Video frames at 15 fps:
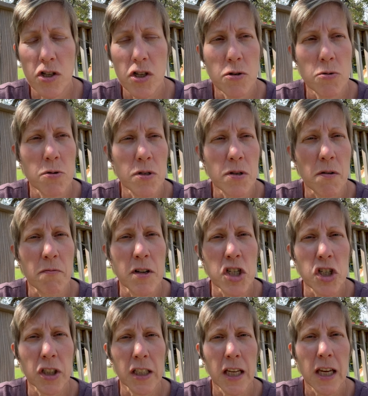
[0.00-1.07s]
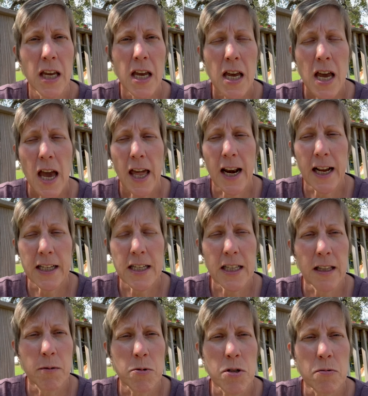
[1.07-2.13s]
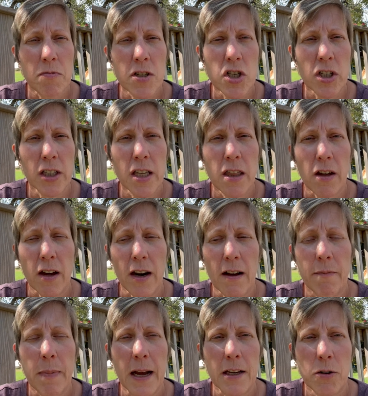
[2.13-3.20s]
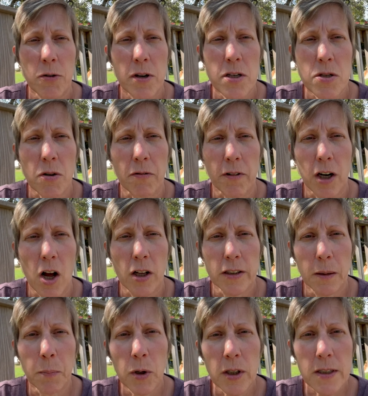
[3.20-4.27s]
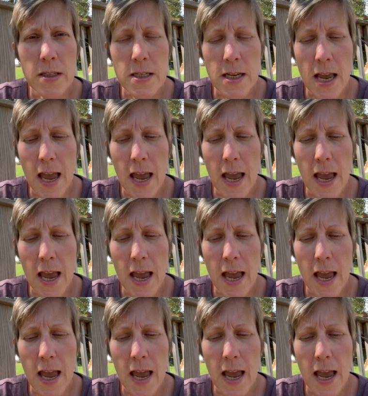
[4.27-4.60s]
This was originally an idea that was originally thought of by Doris over at Aldi Books.